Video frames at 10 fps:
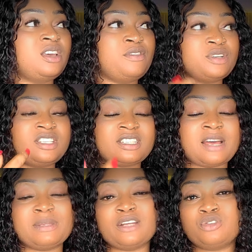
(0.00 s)
If you're this
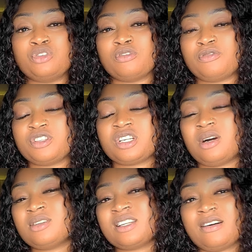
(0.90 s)
type that do your
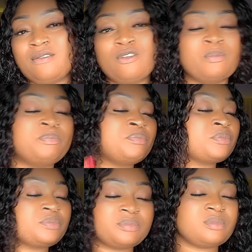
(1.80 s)
facials at home,
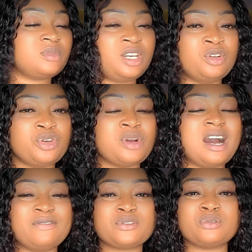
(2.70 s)
you
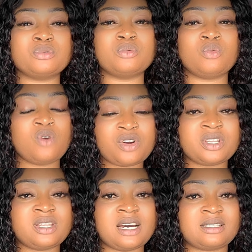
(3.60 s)
have to work
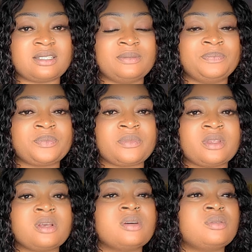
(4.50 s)
on that.
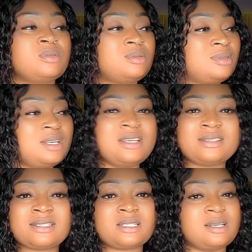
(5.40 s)

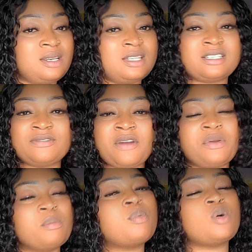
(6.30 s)
This is
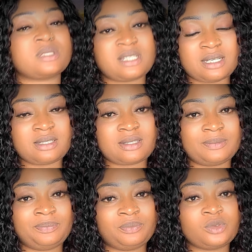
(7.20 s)
very important.
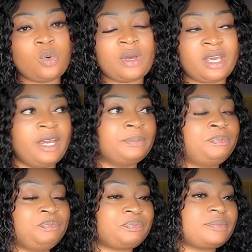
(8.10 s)

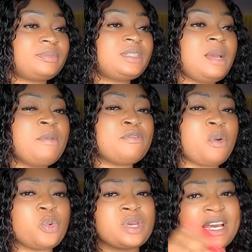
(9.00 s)
Okay,
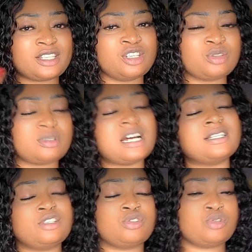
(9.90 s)
before we get into
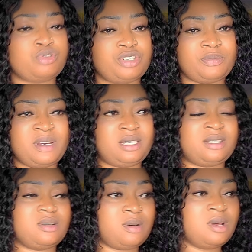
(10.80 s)
that Dettol treatment,